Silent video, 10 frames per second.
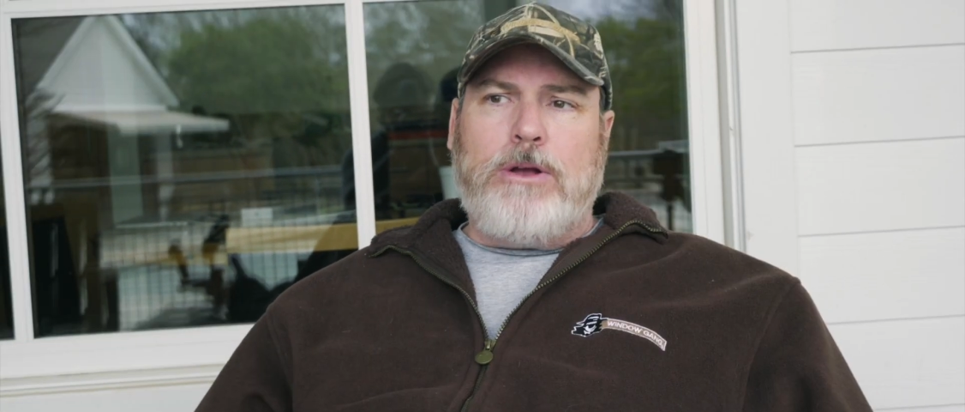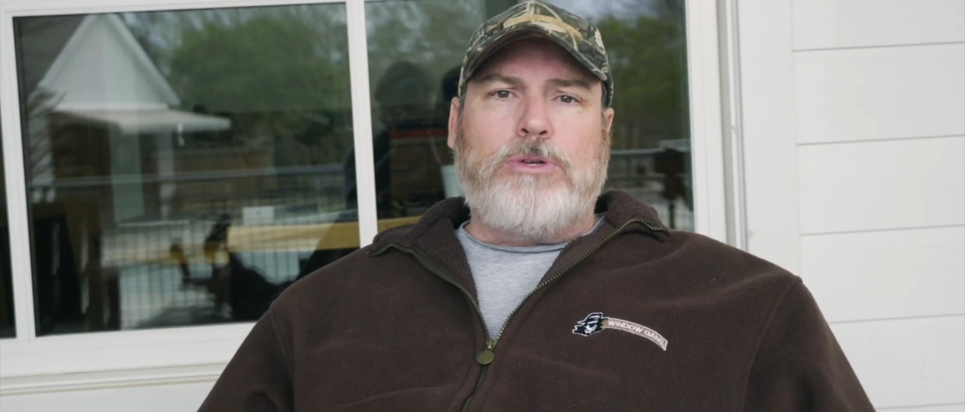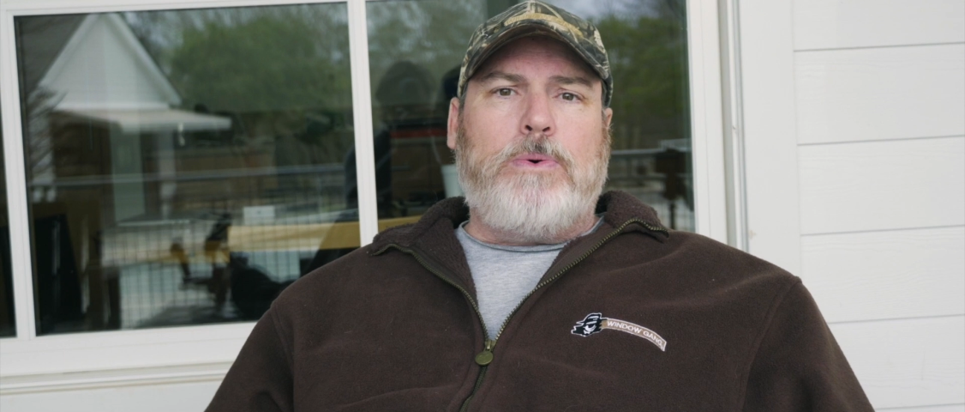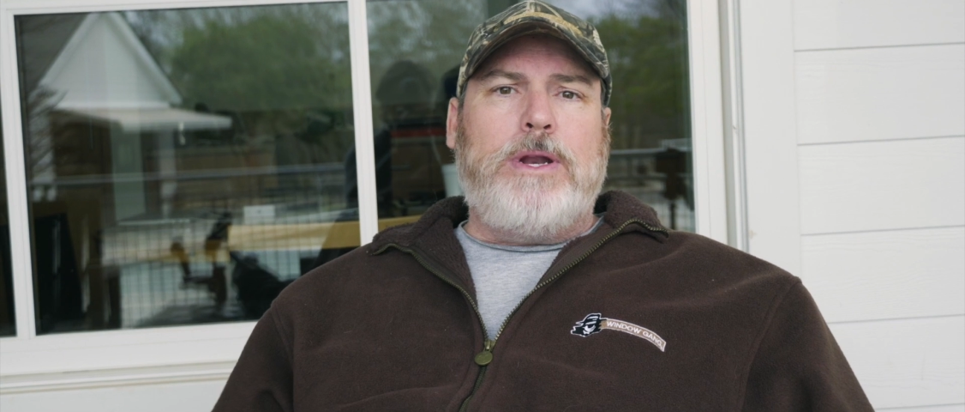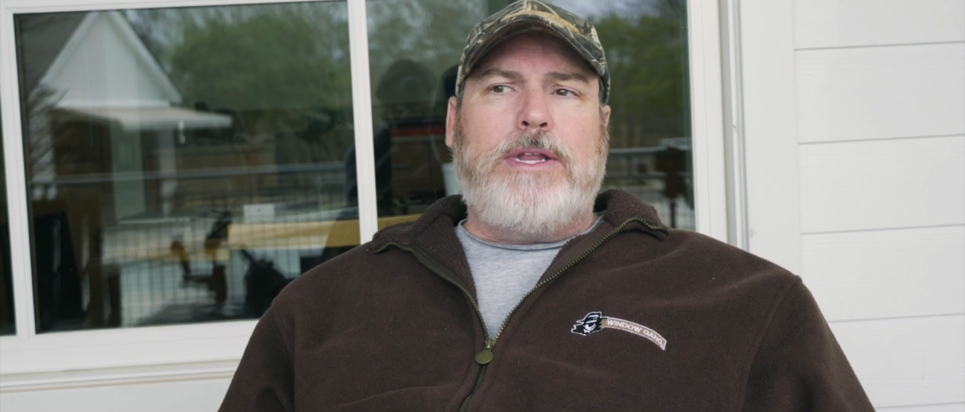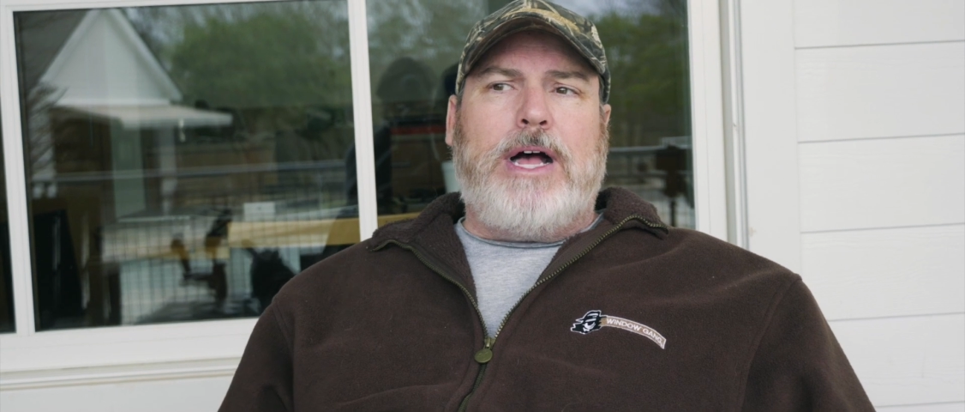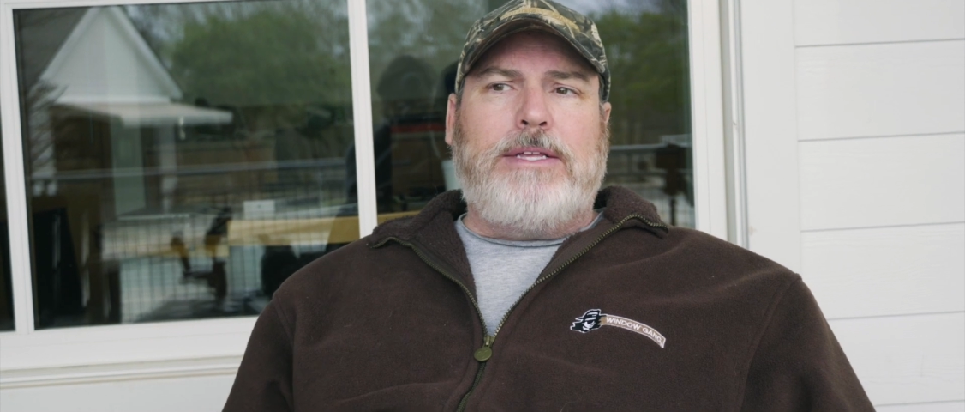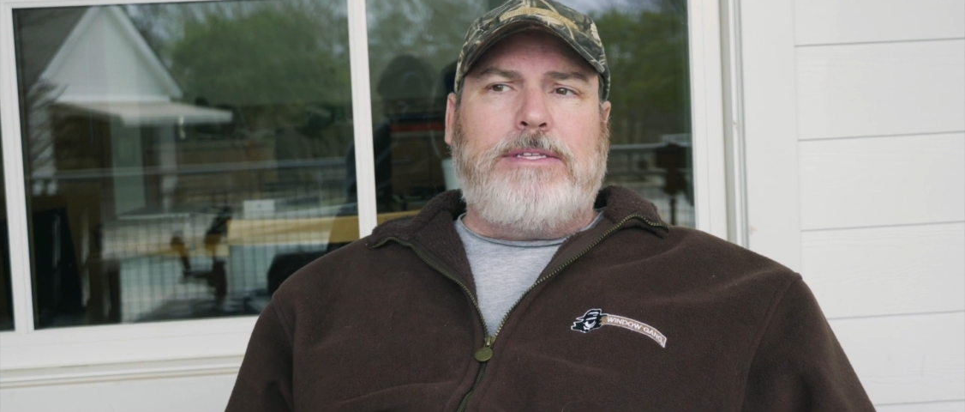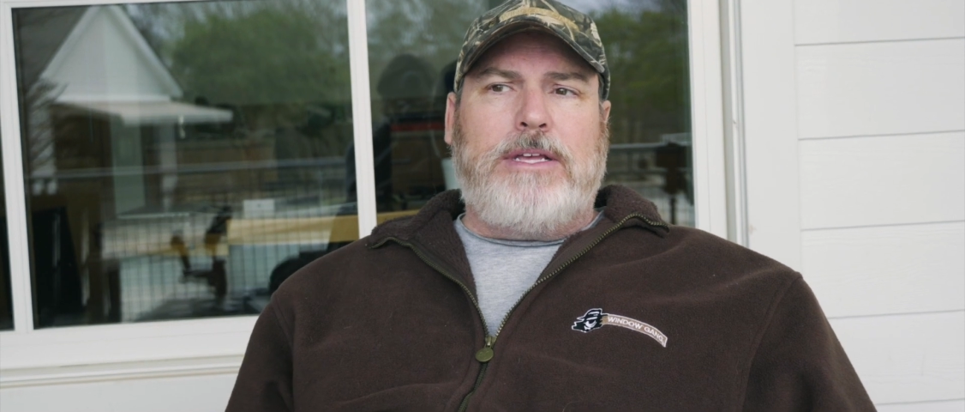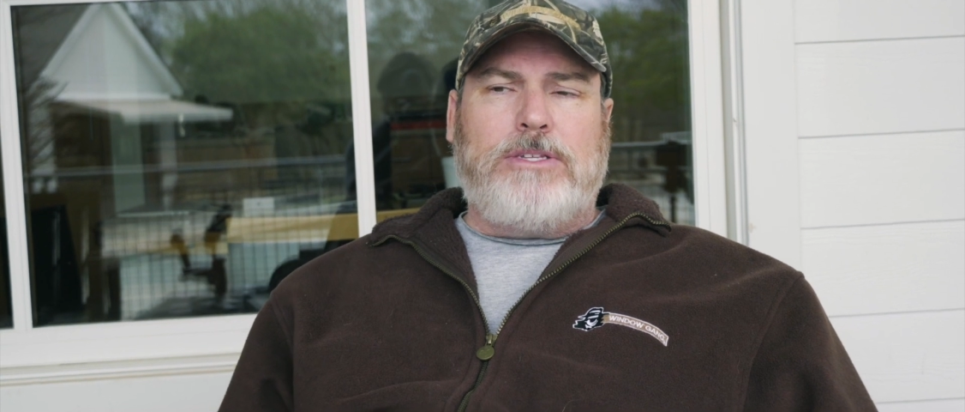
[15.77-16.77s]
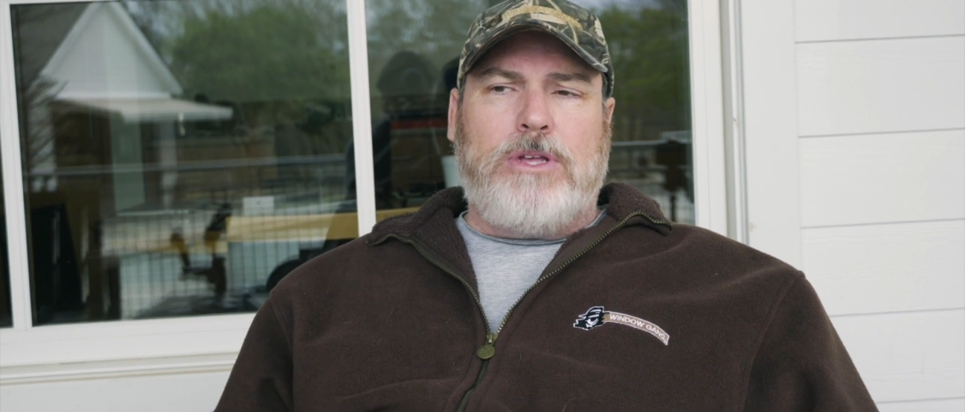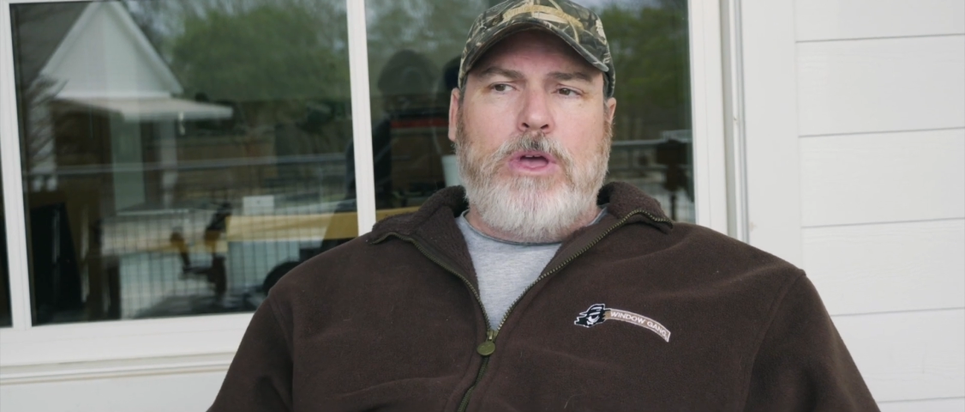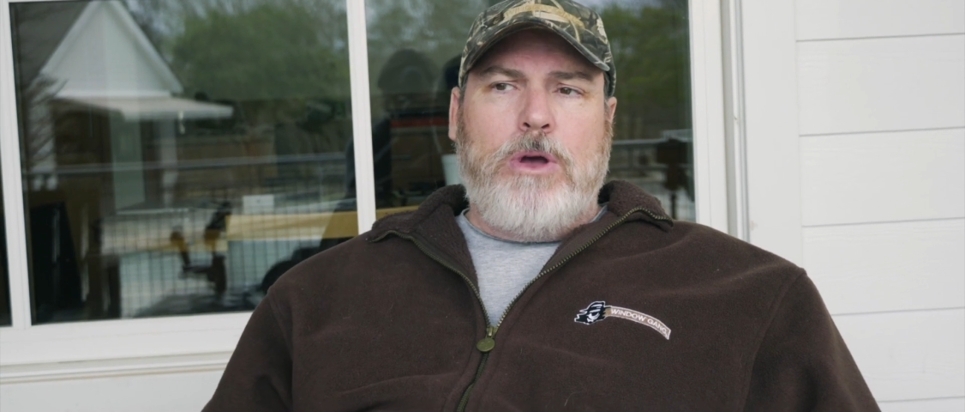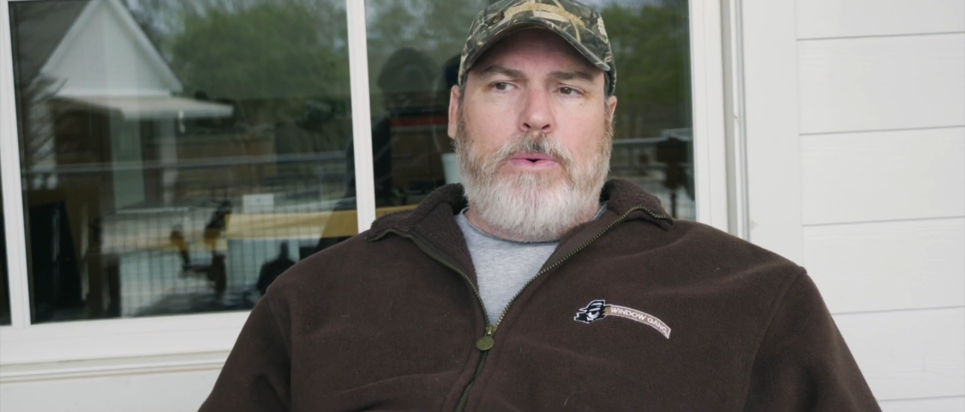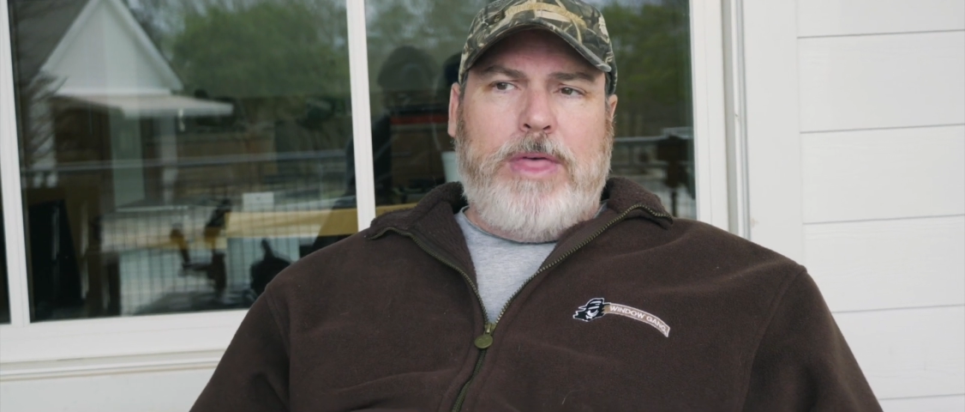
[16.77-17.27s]
Because what it does is
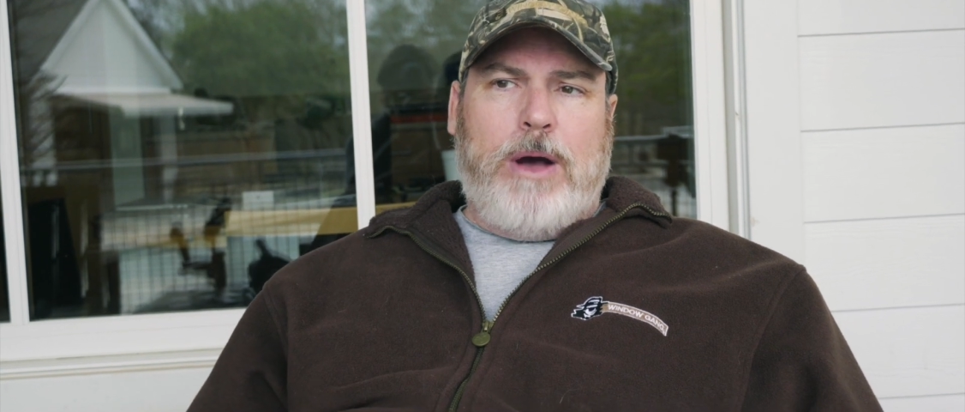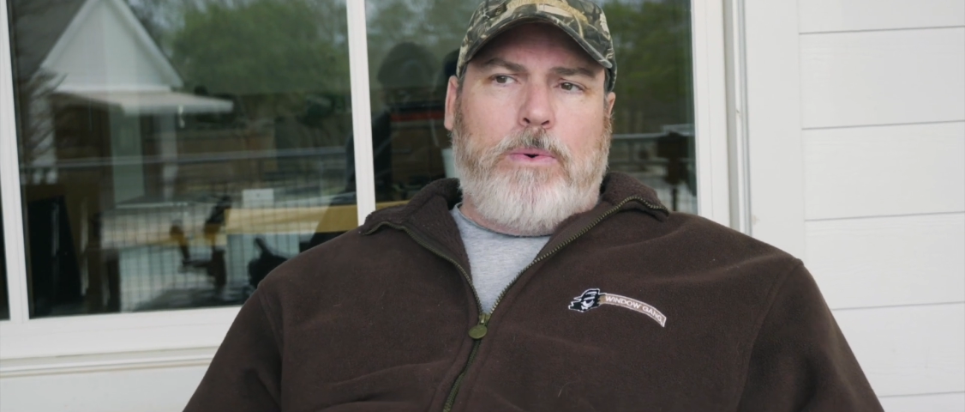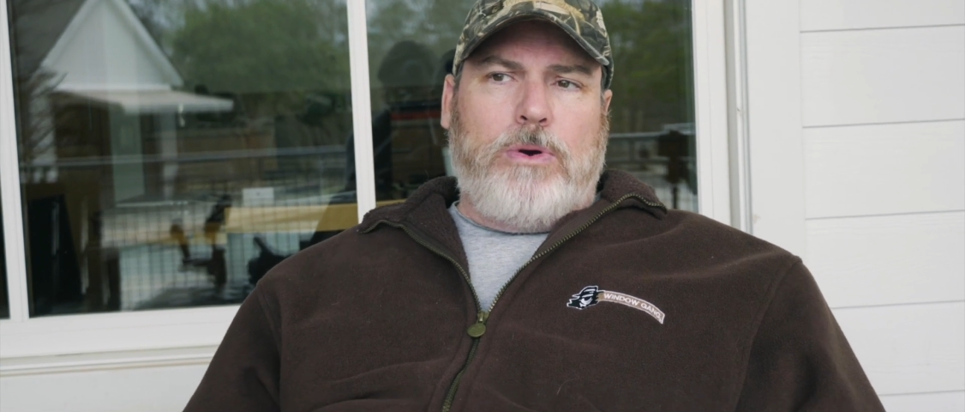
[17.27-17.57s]
when that